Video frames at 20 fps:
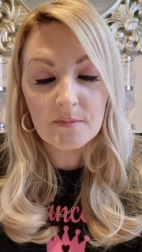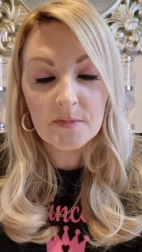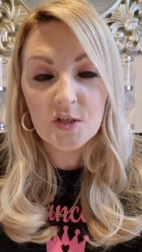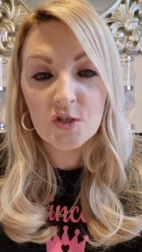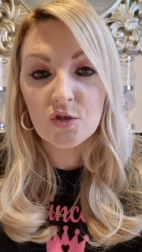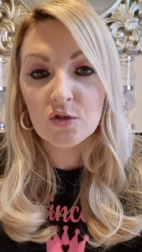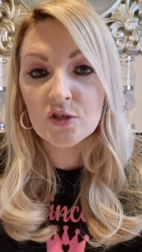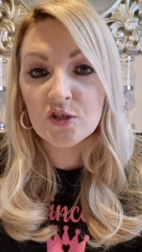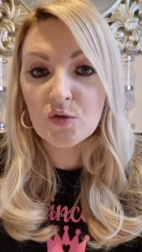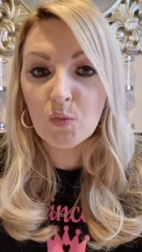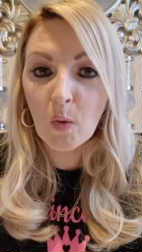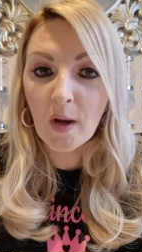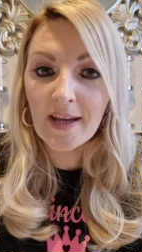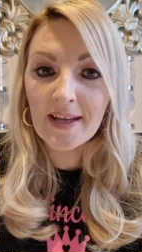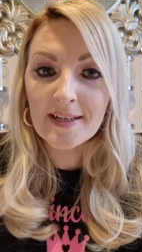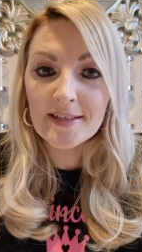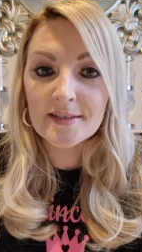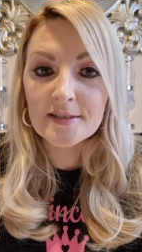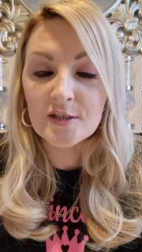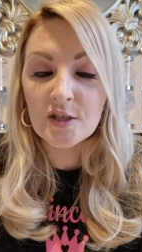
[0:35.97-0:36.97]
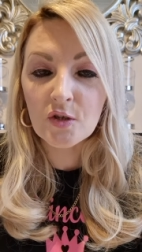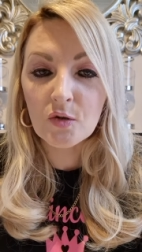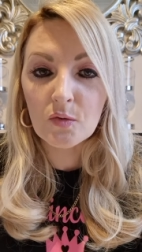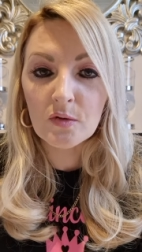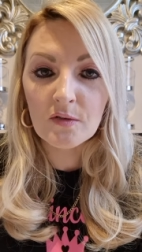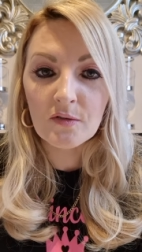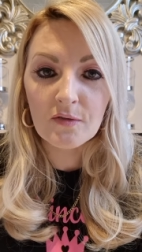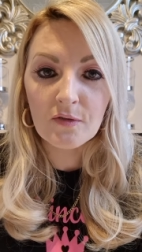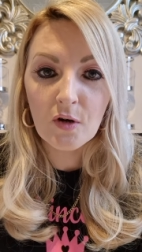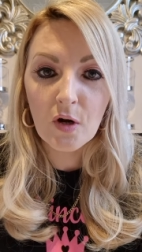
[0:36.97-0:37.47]
just swaying to
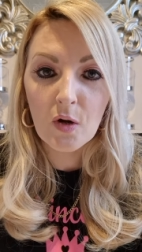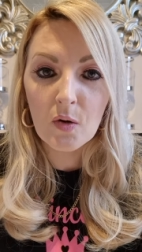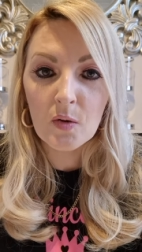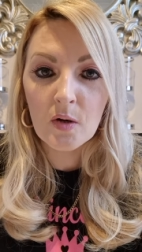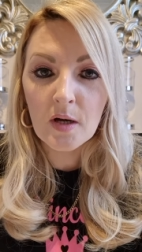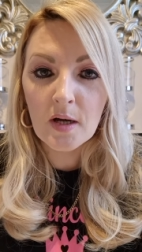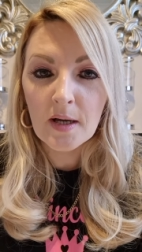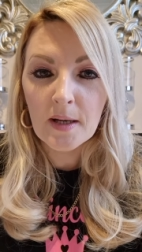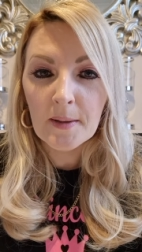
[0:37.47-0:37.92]
and fro.